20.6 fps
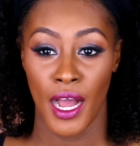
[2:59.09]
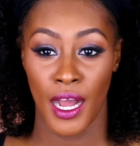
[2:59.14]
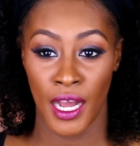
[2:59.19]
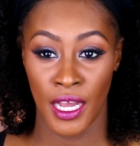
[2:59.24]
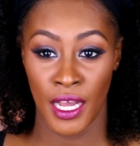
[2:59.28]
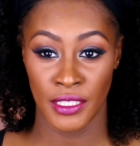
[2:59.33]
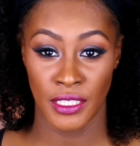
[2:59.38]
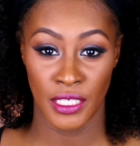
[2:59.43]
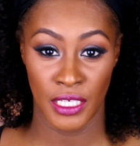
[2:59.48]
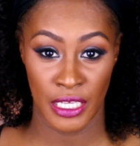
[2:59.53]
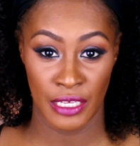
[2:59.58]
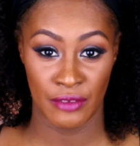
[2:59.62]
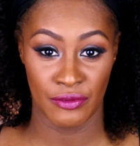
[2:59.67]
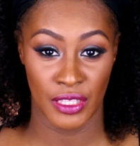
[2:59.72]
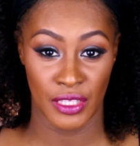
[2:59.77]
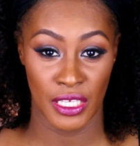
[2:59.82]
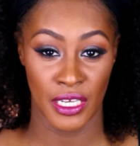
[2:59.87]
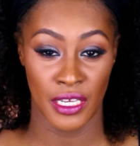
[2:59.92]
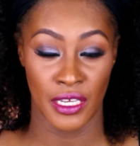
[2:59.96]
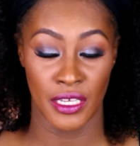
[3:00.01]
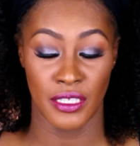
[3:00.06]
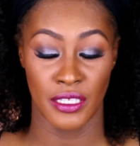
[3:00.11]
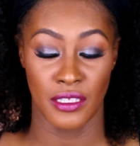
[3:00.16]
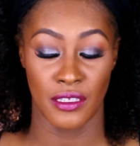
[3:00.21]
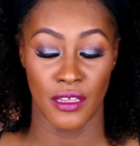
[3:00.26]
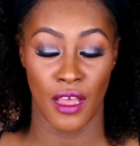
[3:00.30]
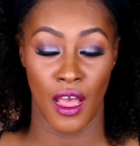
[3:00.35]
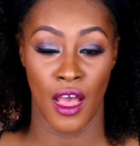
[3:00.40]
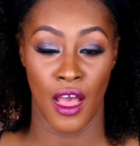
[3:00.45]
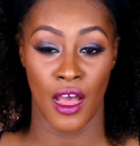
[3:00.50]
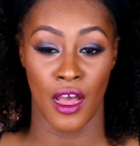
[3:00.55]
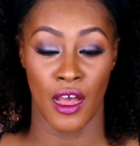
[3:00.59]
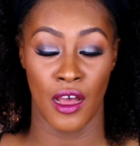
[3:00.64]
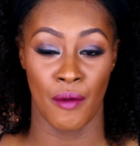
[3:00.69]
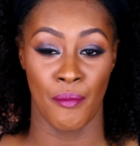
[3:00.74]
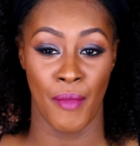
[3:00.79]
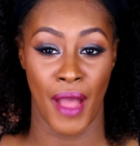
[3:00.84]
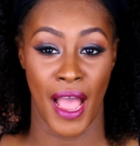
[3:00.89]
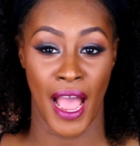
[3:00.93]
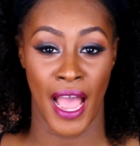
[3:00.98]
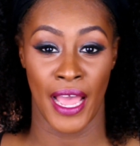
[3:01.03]
Underneath this,
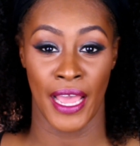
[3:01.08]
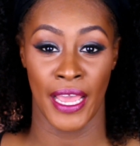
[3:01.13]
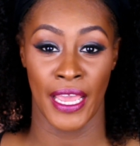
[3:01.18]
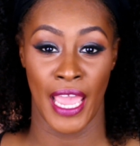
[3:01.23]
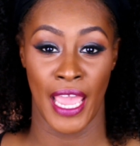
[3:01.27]
I